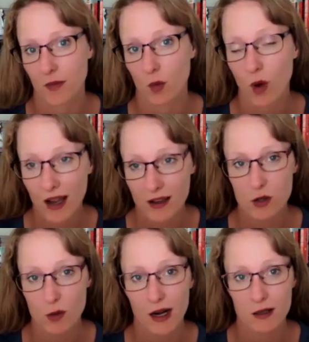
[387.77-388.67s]
why is
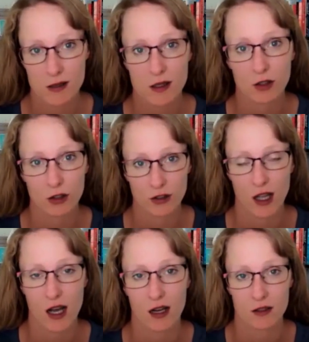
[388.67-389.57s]
your body still
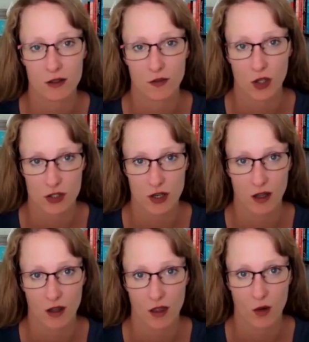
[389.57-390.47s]
not
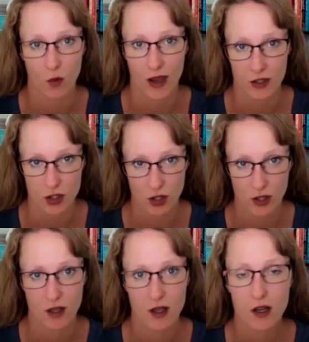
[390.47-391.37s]
functioning the way it
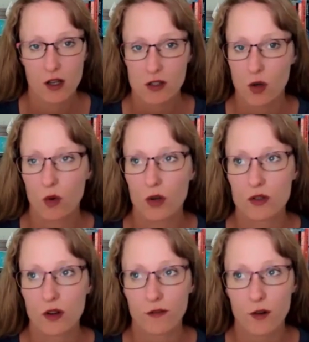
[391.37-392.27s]
should? So,
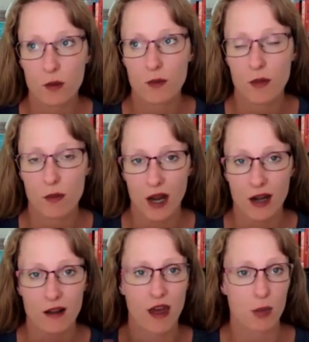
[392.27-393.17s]
from kind
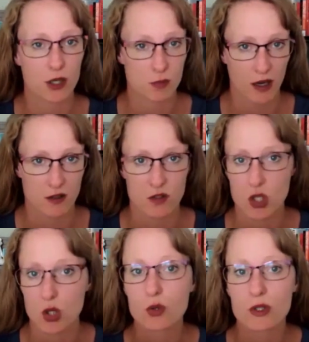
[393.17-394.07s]
of that perspective, do
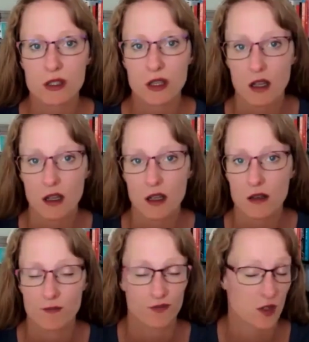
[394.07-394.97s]
you
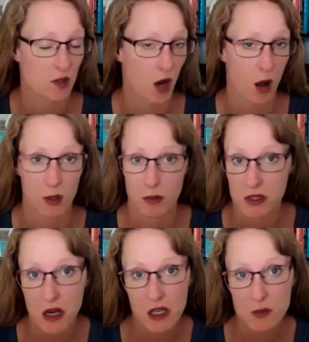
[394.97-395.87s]
see some common
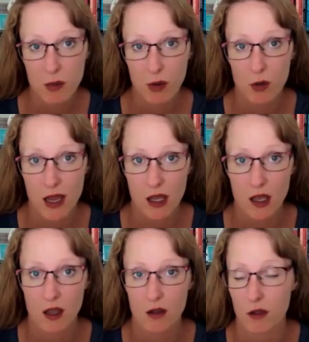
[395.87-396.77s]
mistakes people are
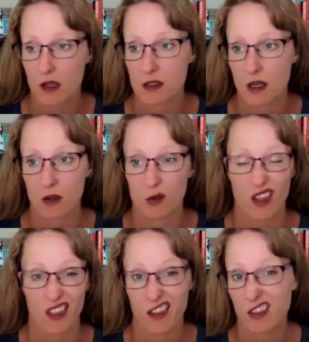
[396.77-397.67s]
making, things that either
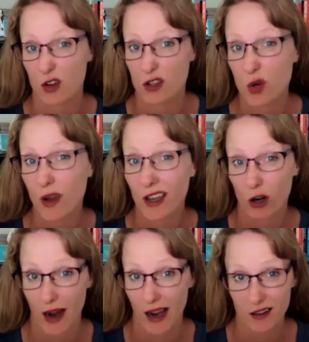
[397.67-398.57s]
they think they're doing
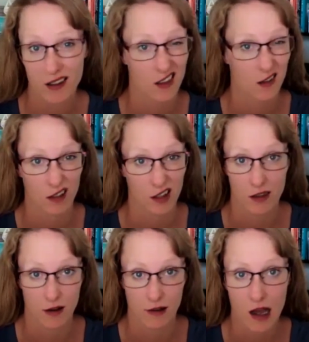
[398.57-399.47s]
correctly that really
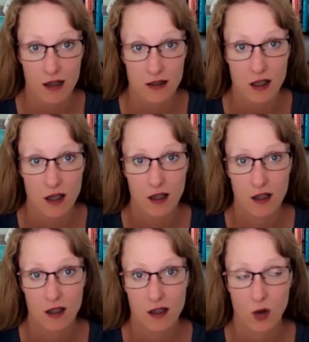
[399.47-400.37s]
they're not,
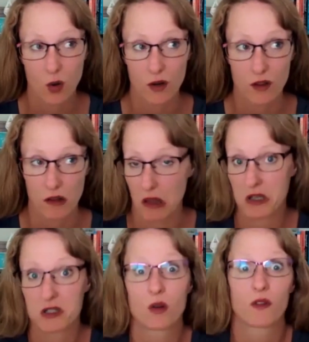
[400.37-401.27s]
or that they
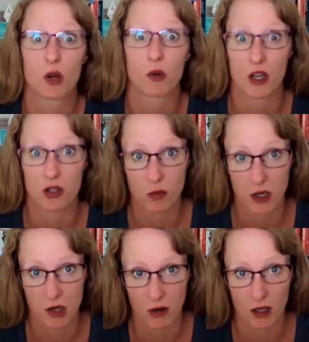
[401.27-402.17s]
just don't even know they should be
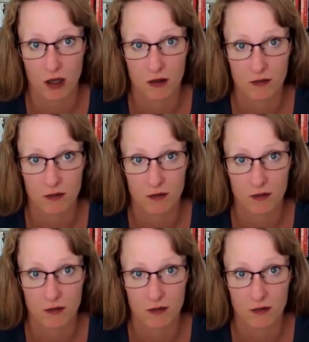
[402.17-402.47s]
doing?